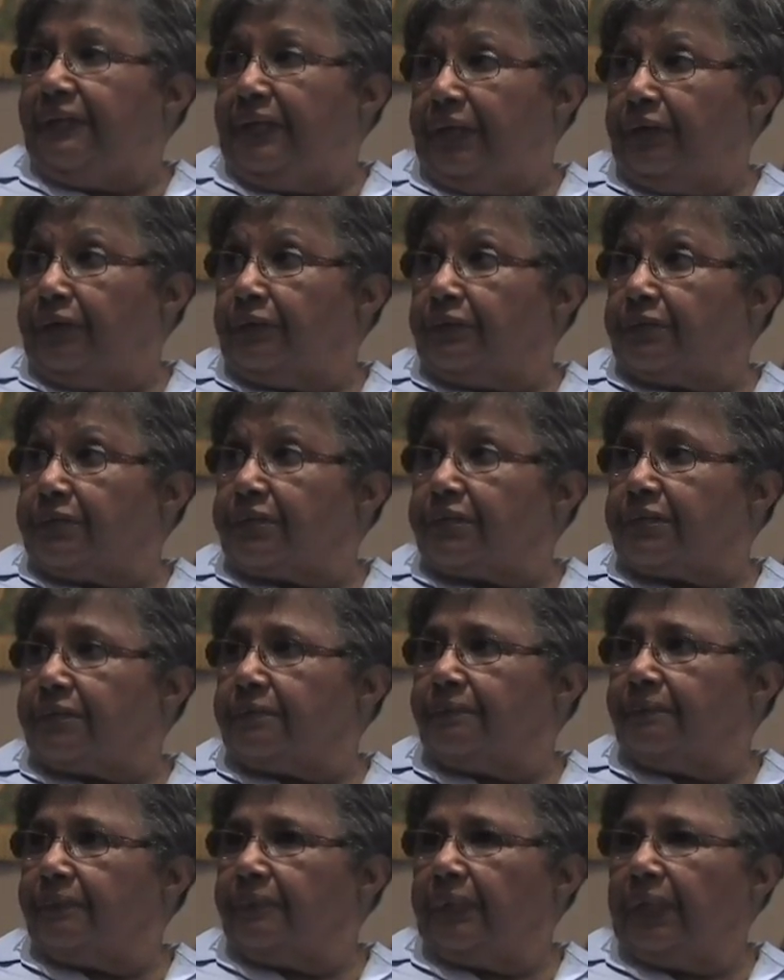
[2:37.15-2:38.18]

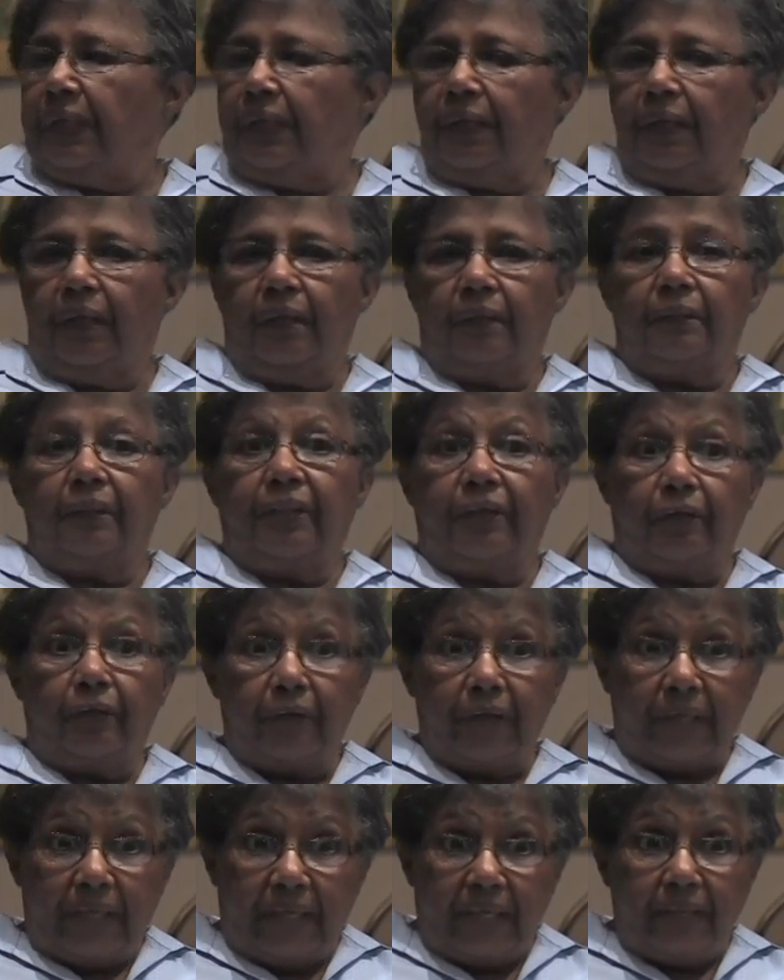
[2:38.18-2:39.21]
years.
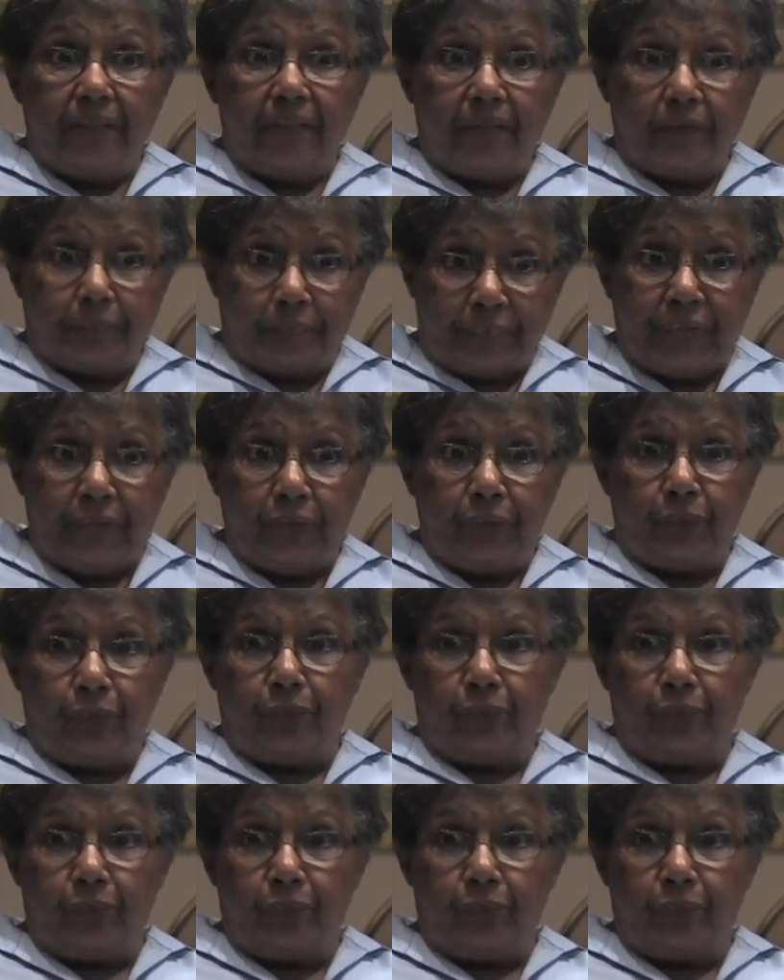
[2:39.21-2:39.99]
They're in the pew